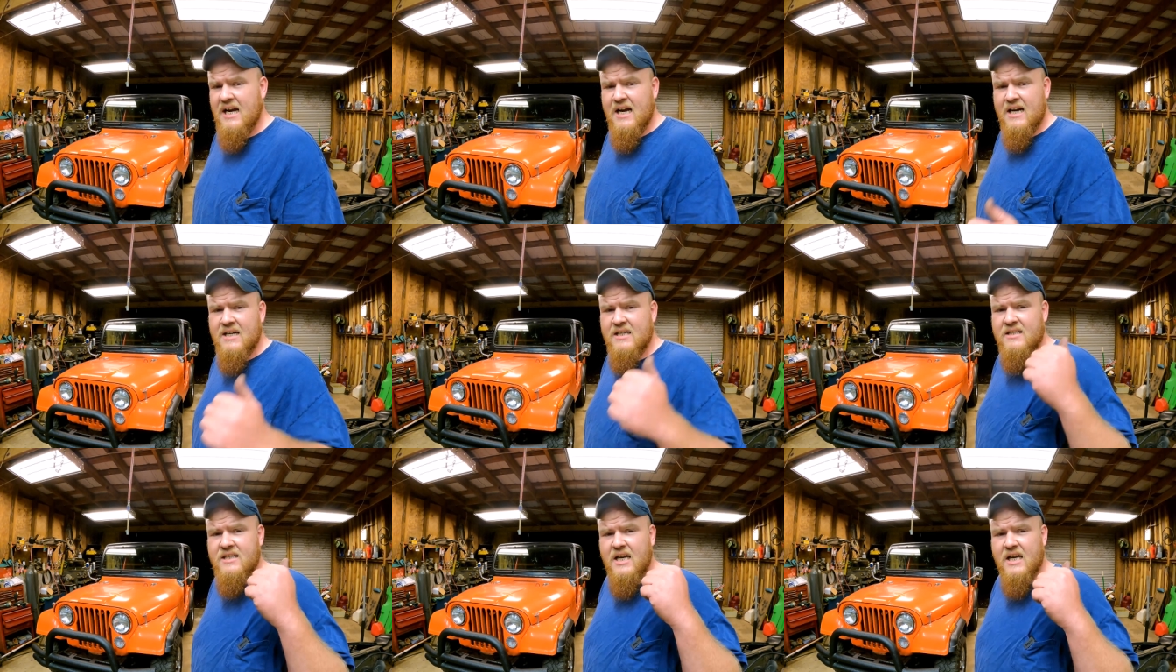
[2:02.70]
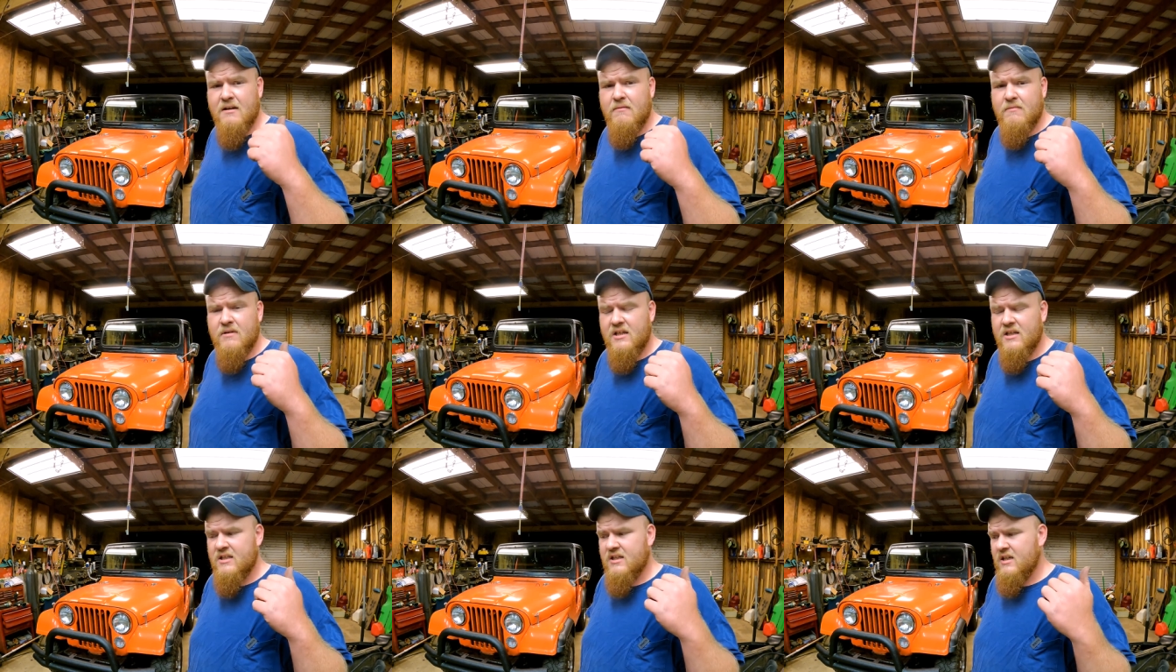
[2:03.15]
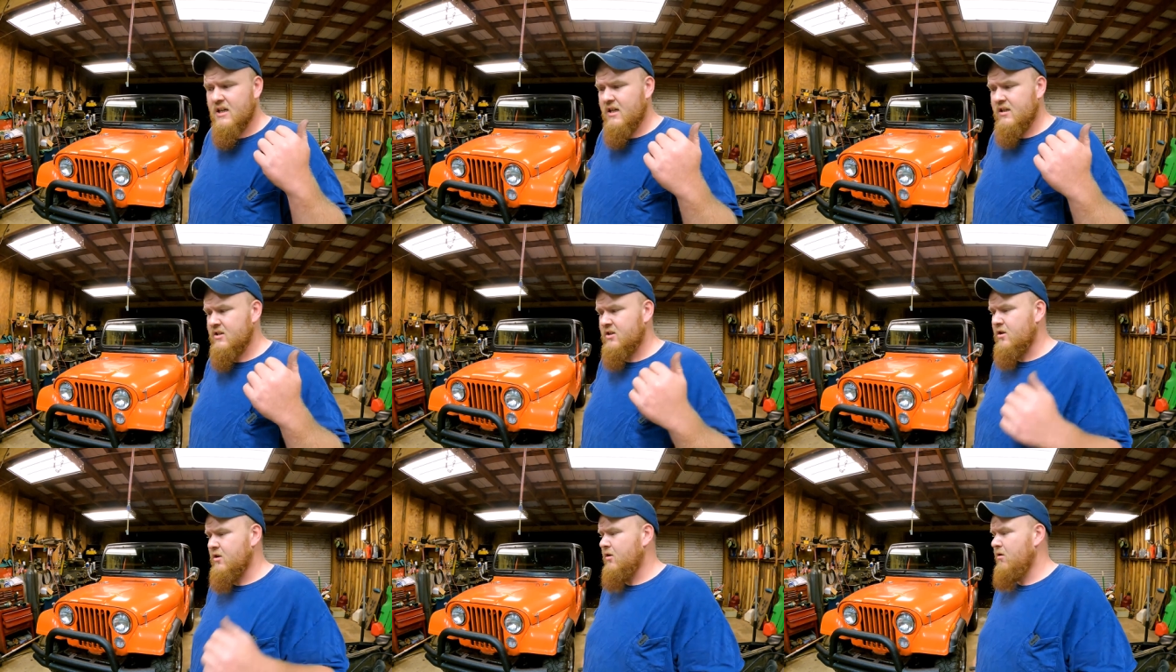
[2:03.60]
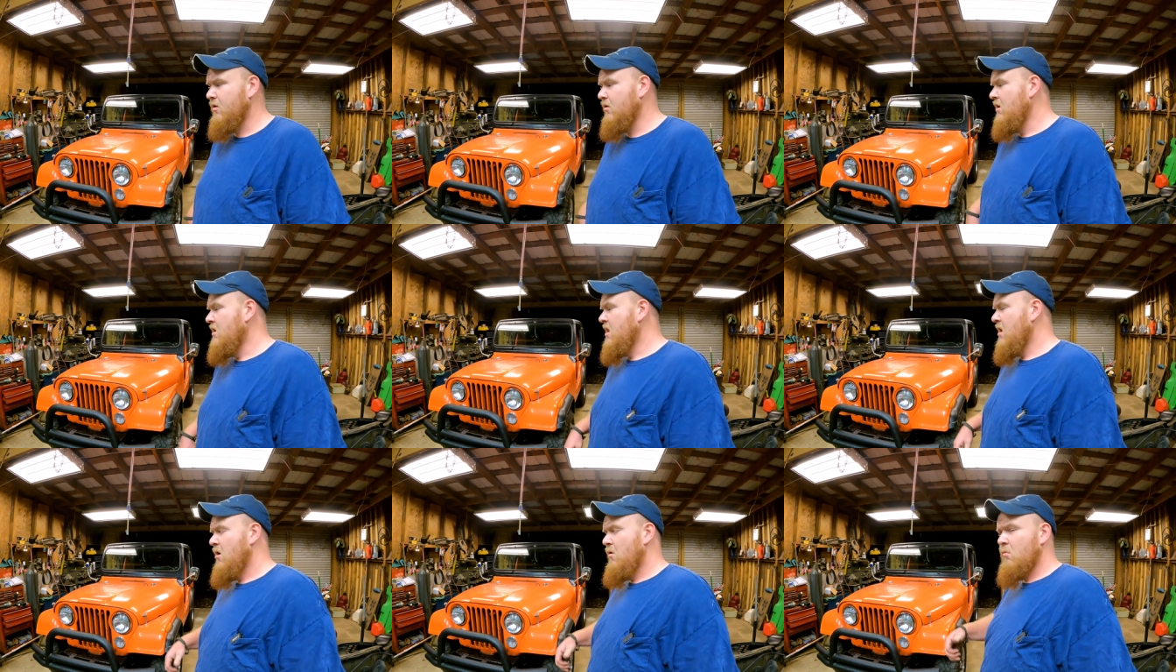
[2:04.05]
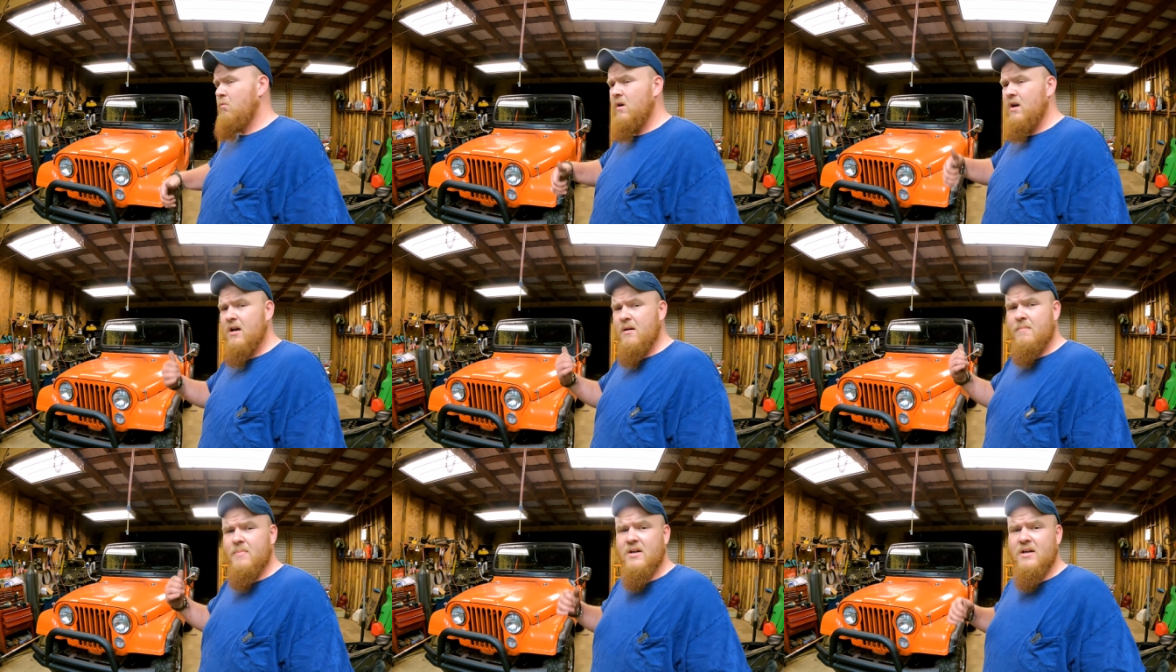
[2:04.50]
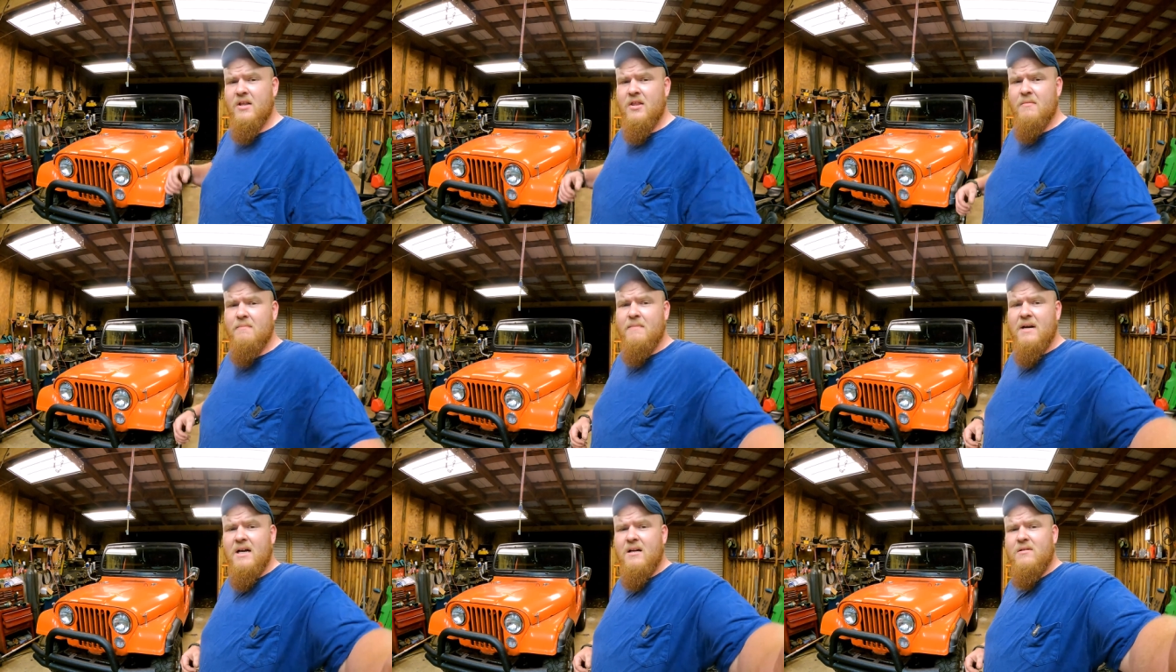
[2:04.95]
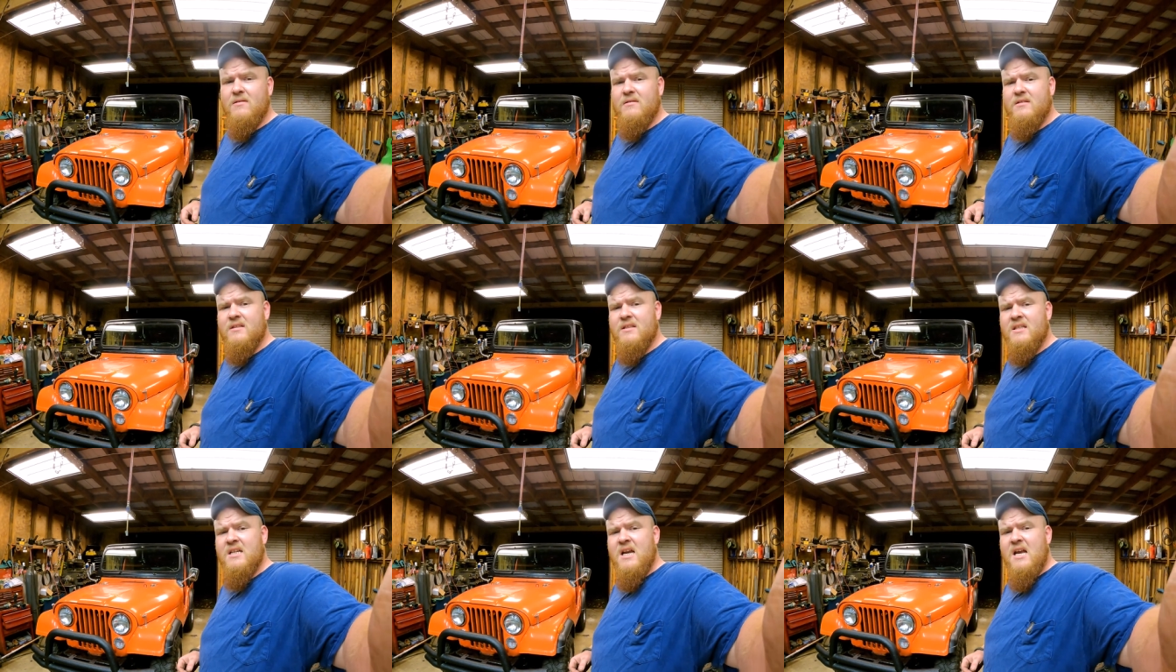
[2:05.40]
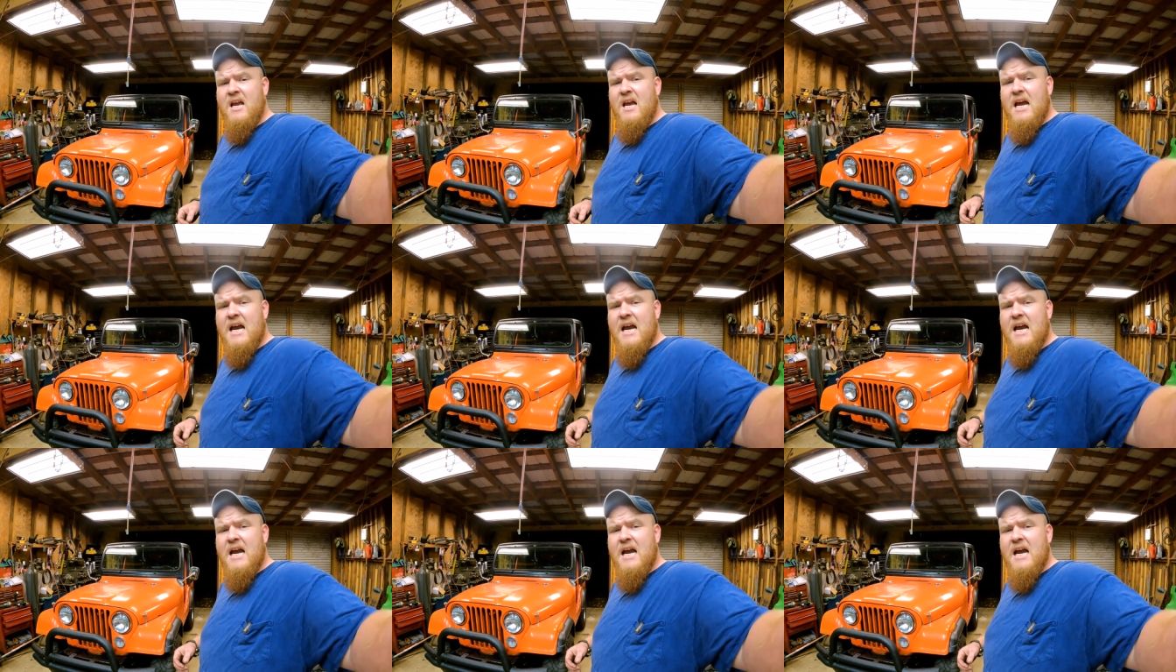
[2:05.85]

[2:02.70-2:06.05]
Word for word: I had a date with this nice girl, went up into the mountains.